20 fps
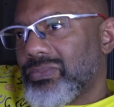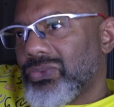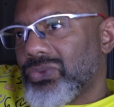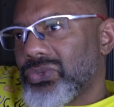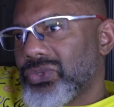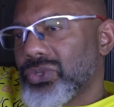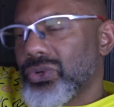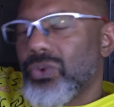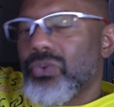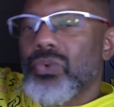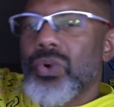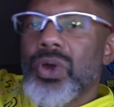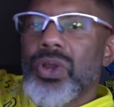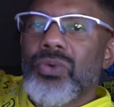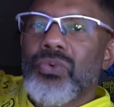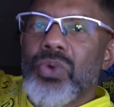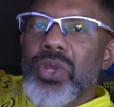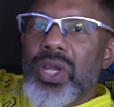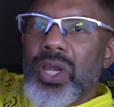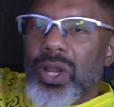So what do
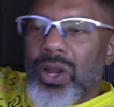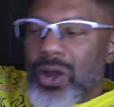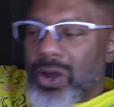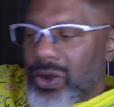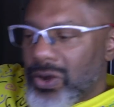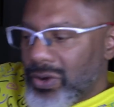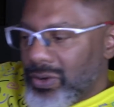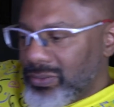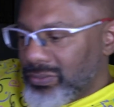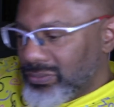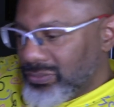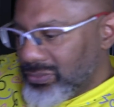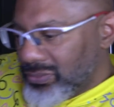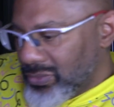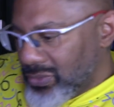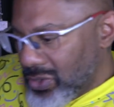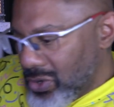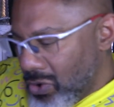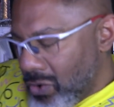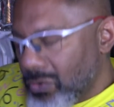we learn
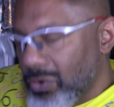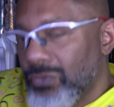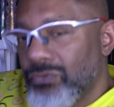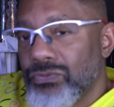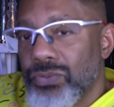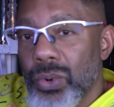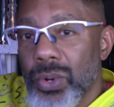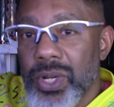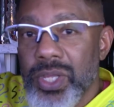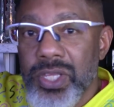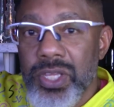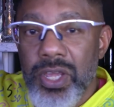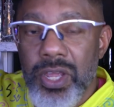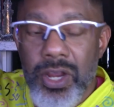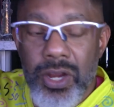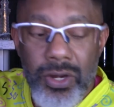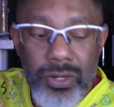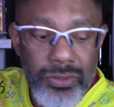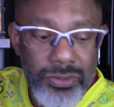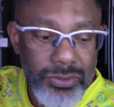over 40
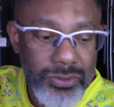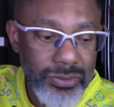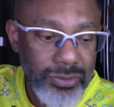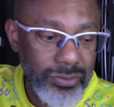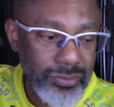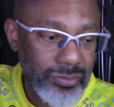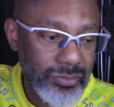years?